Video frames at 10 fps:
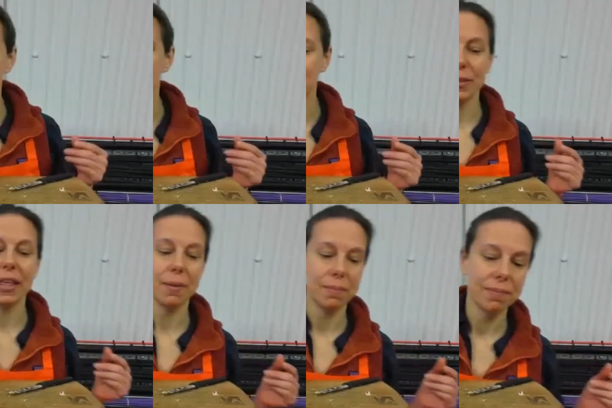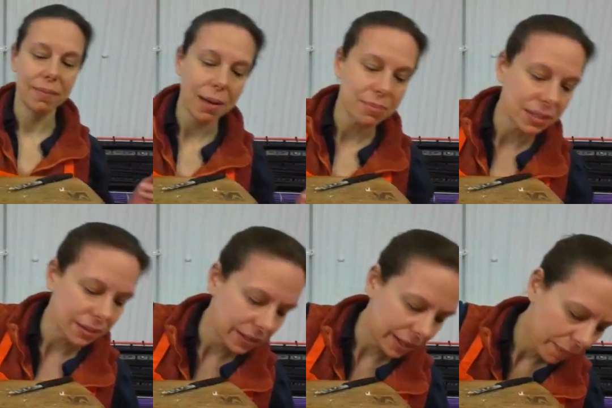impressed with that.
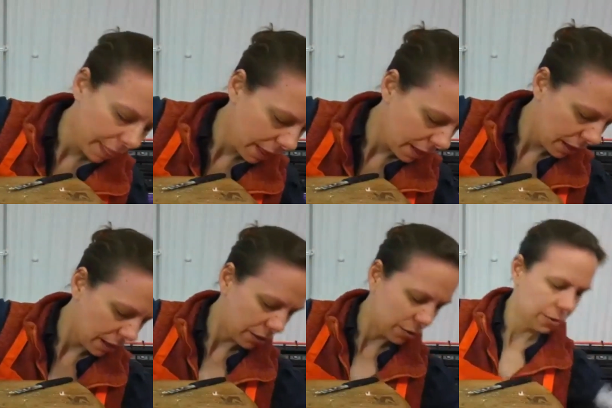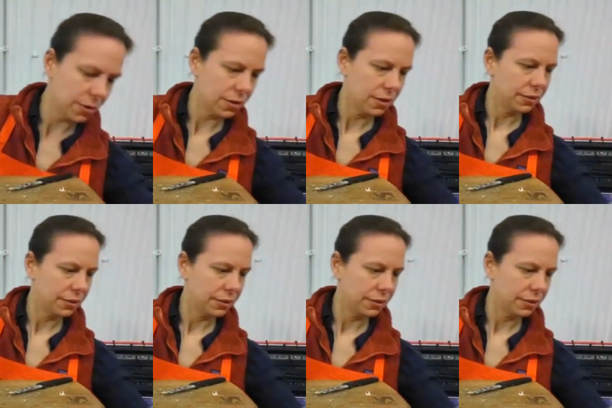Absolutely. Cool.